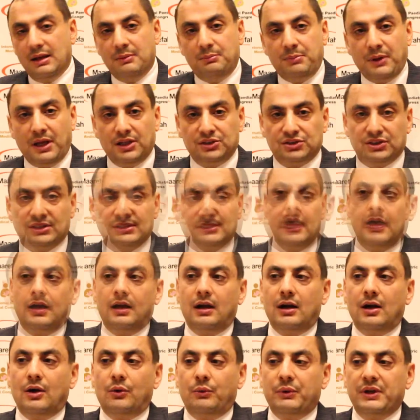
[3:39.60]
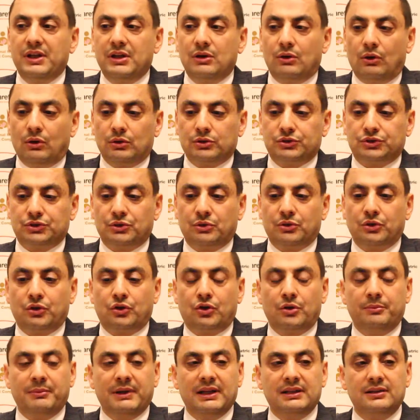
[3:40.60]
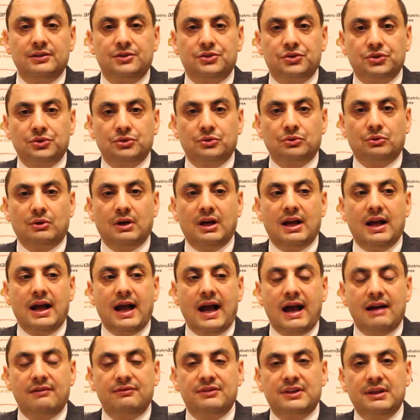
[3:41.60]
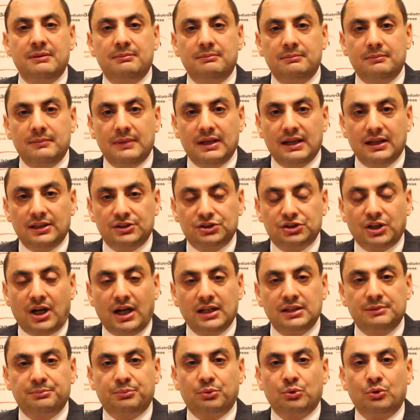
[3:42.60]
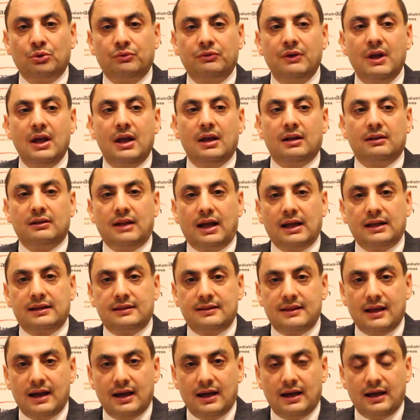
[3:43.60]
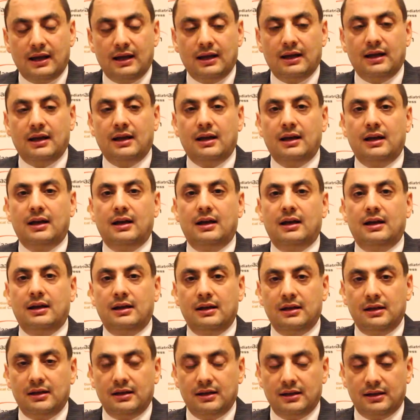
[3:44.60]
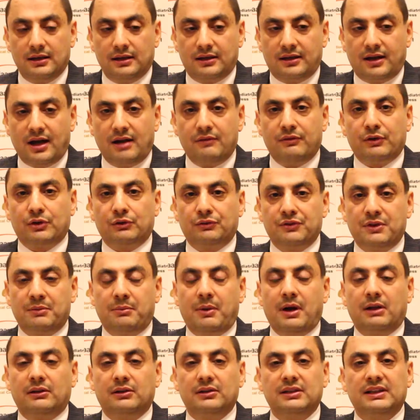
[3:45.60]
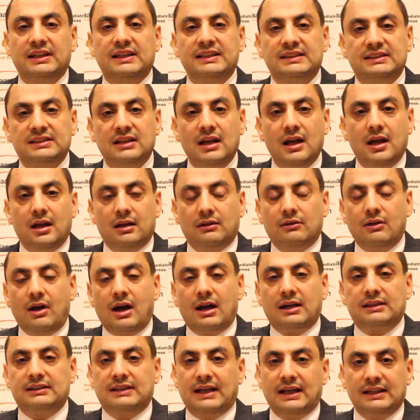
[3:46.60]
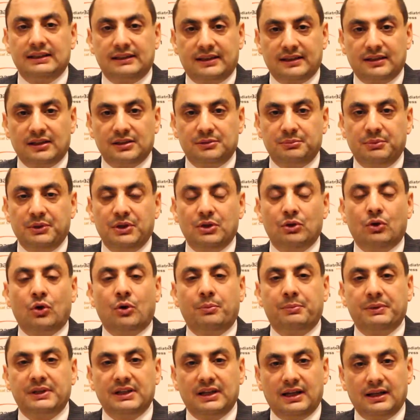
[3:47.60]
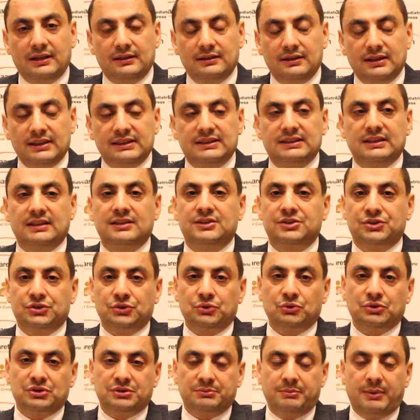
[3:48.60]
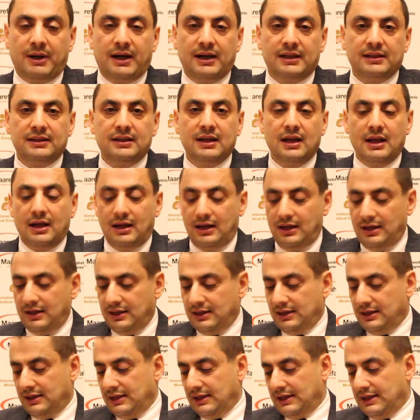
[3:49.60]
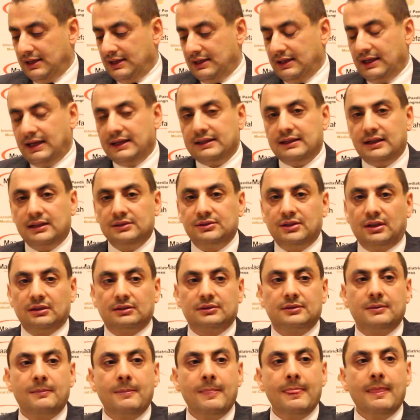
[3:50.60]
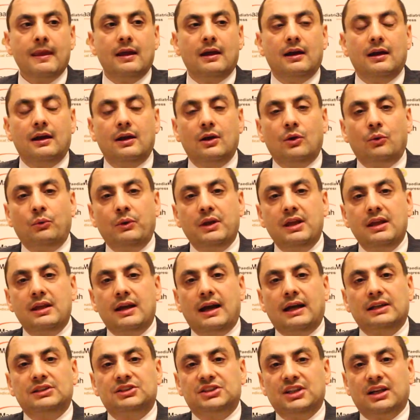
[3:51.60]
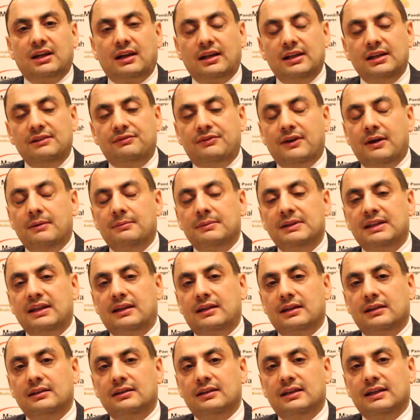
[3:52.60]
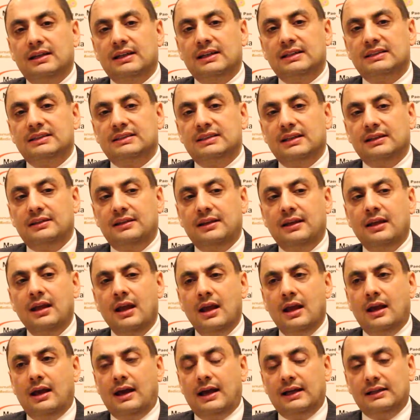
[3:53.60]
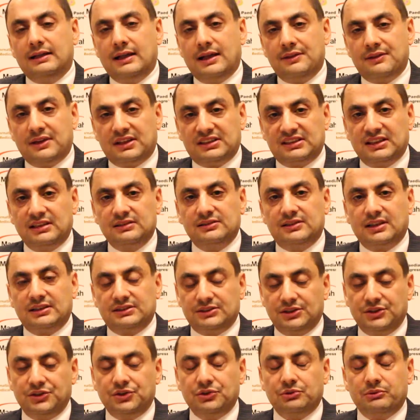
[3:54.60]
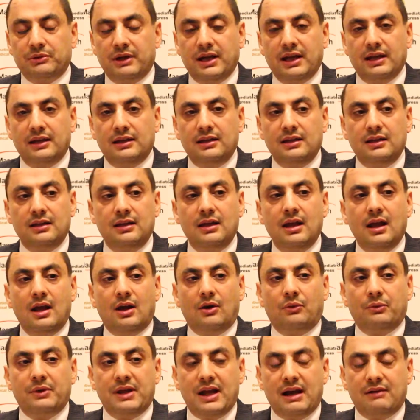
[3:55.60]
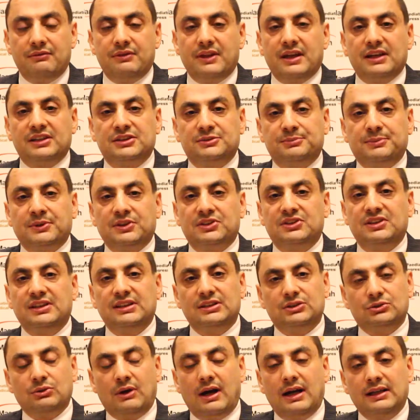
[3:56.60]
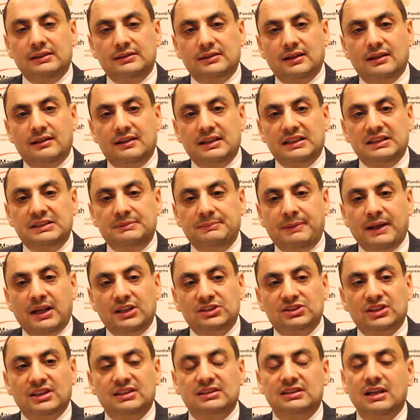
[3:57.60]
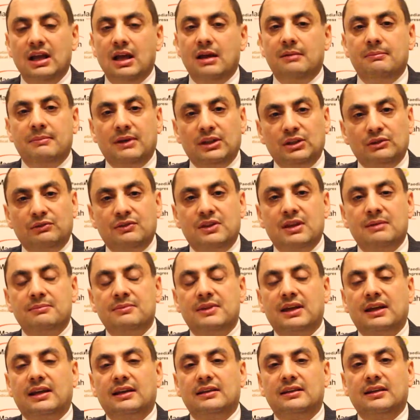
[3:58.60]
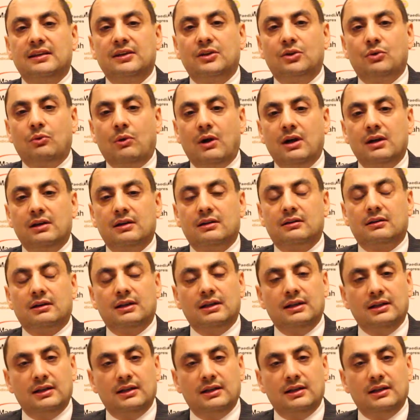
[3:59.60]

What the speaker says: patients. We also recommend to have them child-proof, like the cover of the bottle is locked and cannot be opened unless it's used by an adult. We at Sheikh Khalifa Medical City and other centers in UAE, we have the expertise to handle these patients. Many of them, they're going to require